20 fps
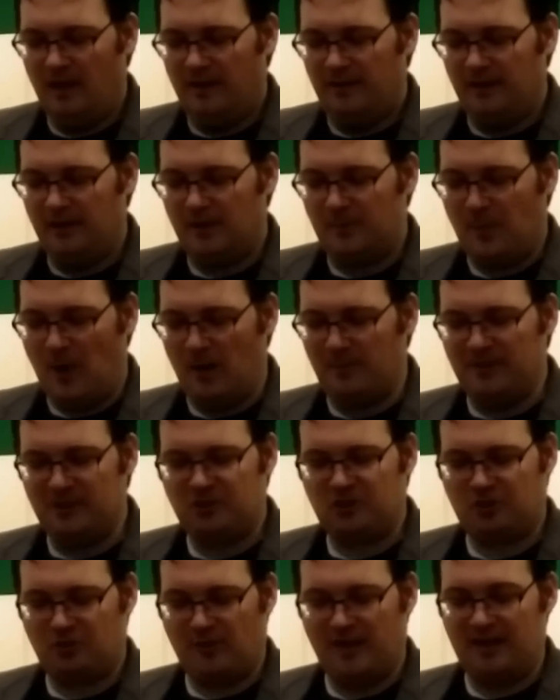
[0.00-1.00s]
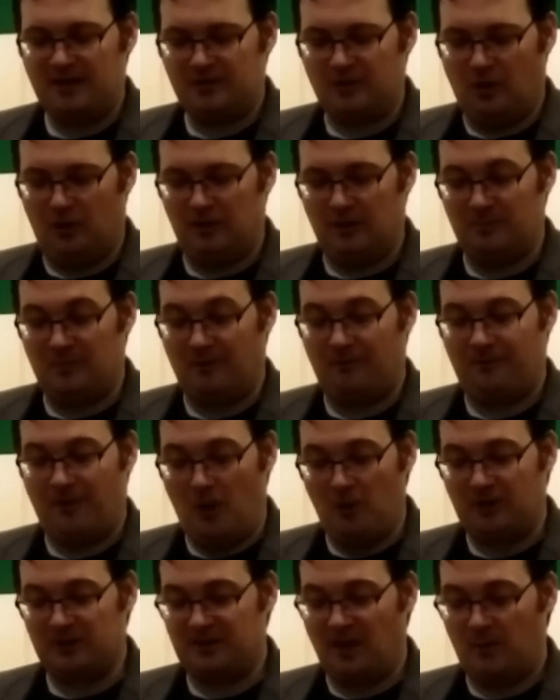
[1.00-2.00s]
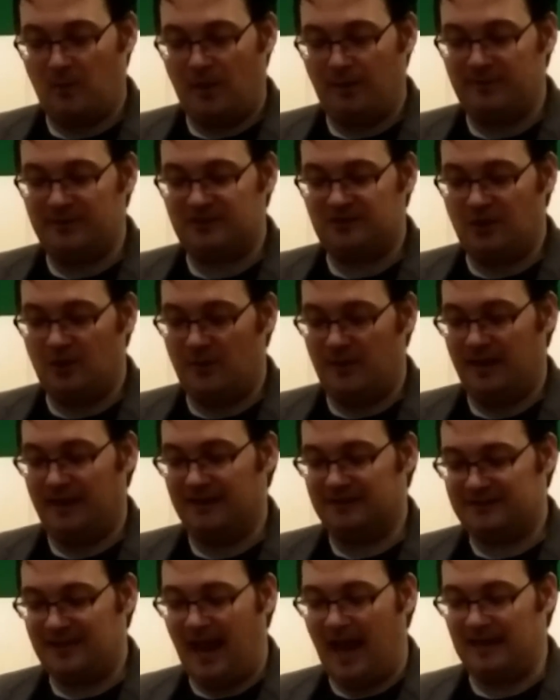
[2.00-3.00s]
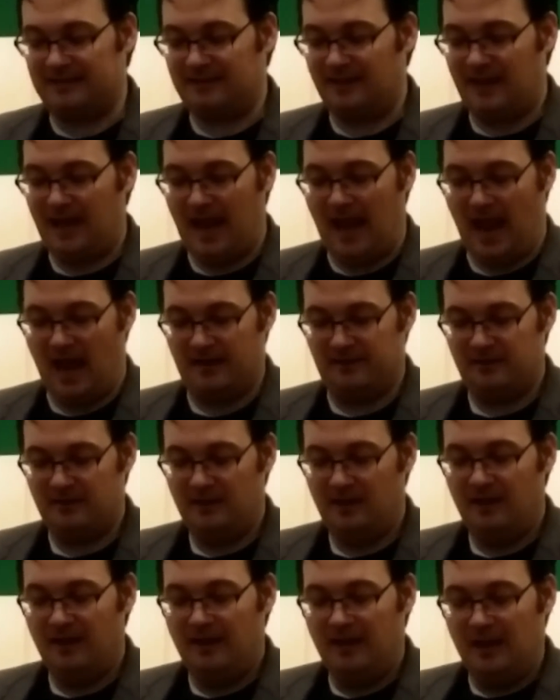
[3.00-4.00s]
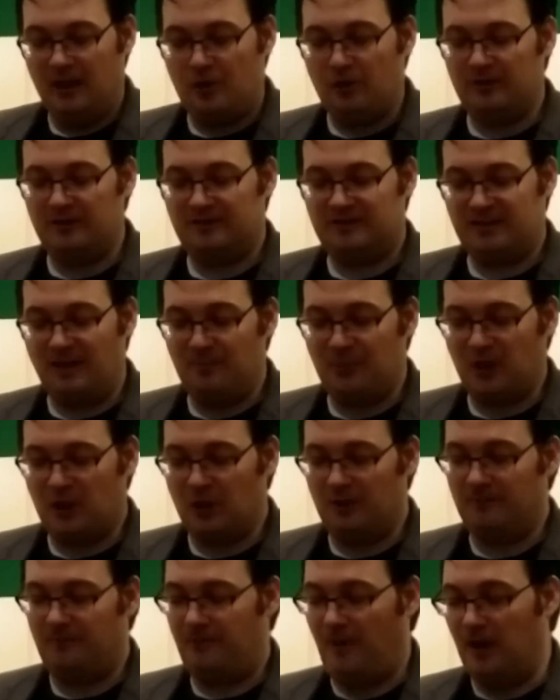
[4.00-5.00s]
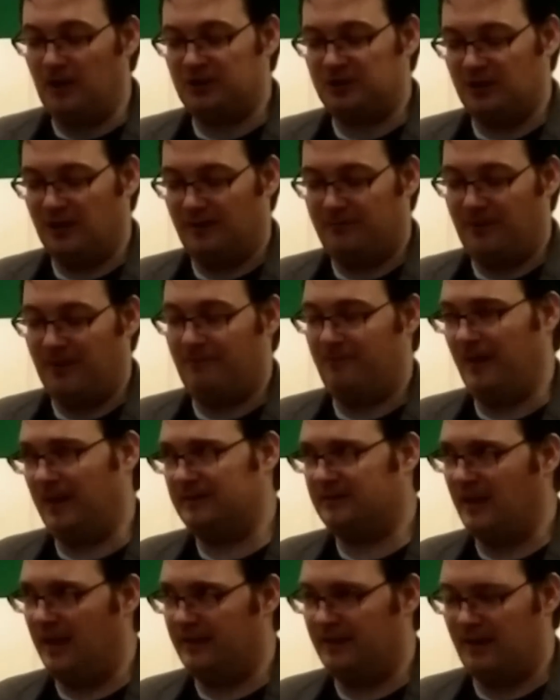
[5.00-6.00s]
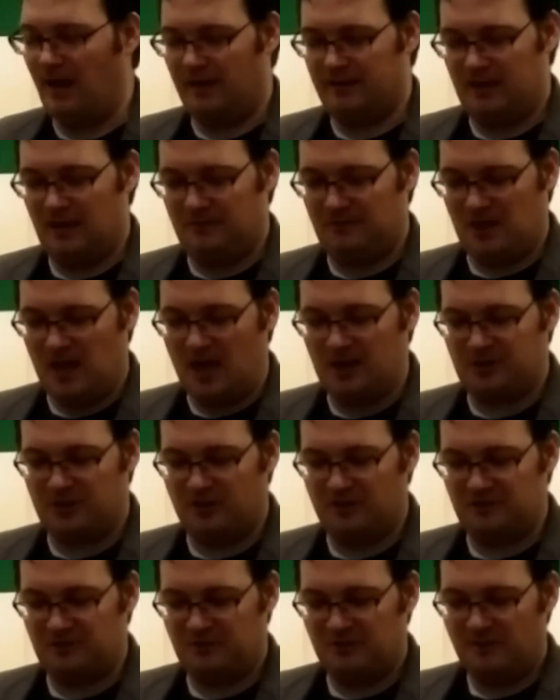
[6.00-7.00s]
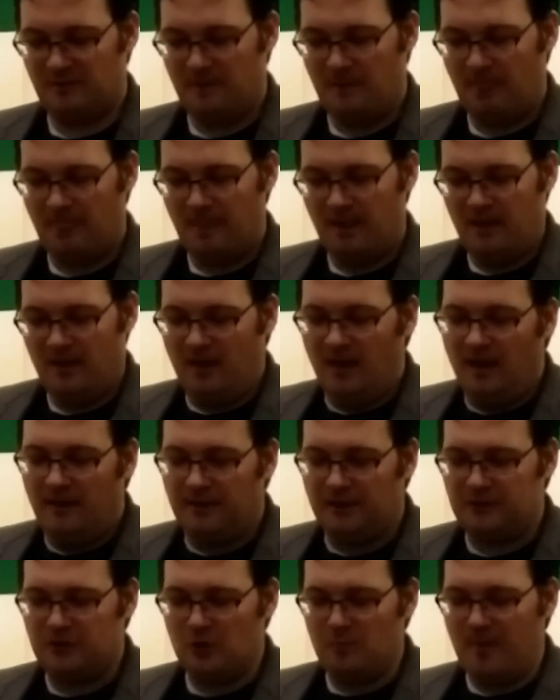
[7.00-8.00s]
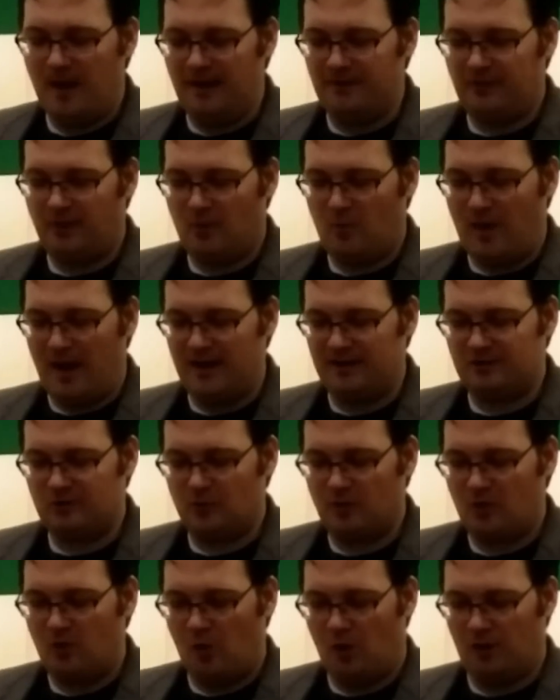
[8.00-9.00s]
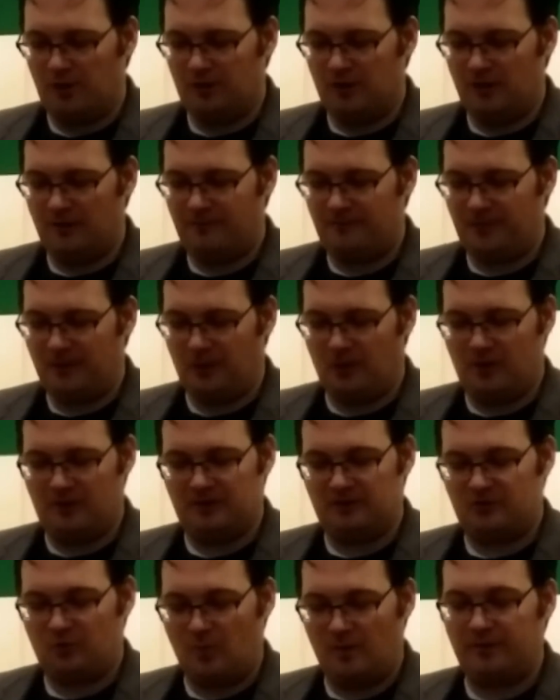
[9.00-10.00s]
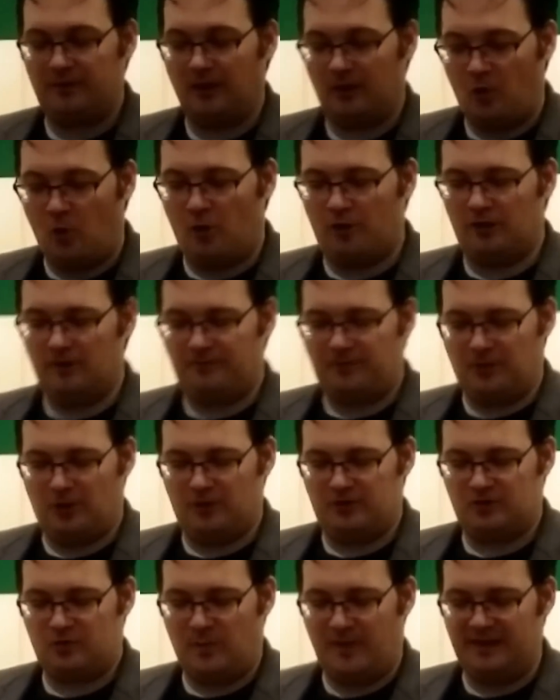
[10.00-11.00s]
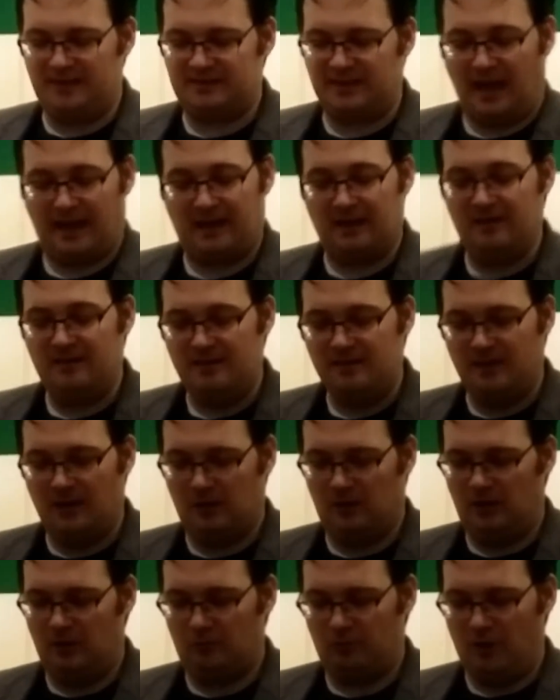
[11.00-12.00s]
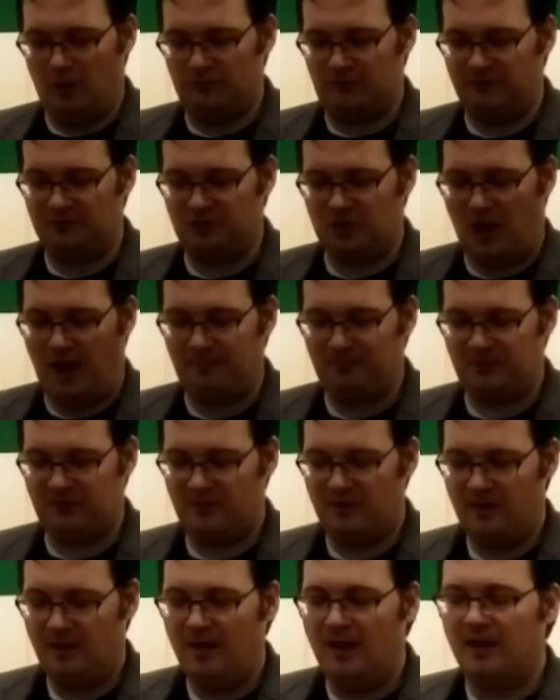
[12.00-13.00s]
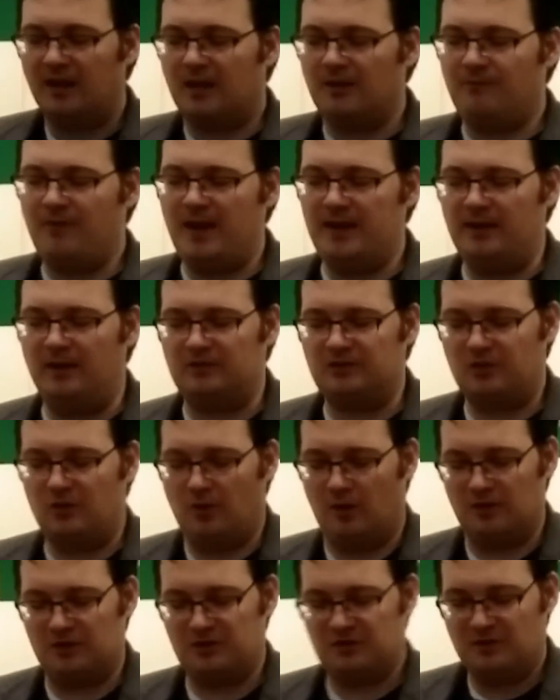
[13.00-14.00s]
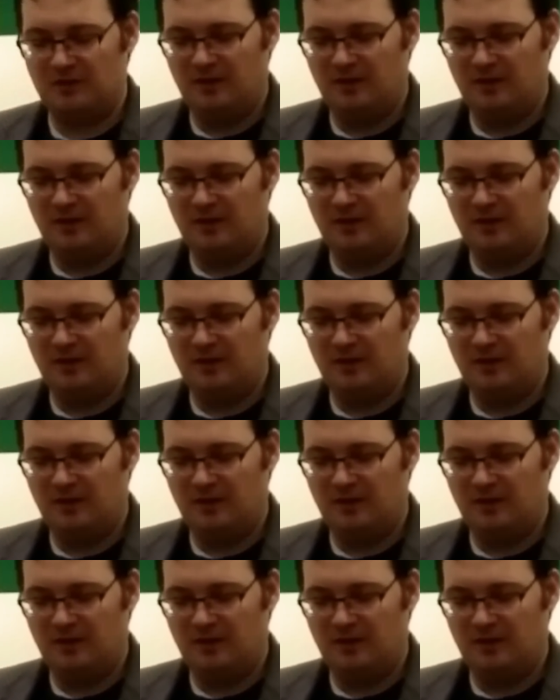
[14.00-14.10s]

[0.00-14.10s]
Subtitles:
The department's shrink told him to focus on what he was doing, his task at hand. He simply couldn't function if he fixated on deviations. The two made their way to the corner of 3rd and 22nd, near little rows of shops. Convenience stores,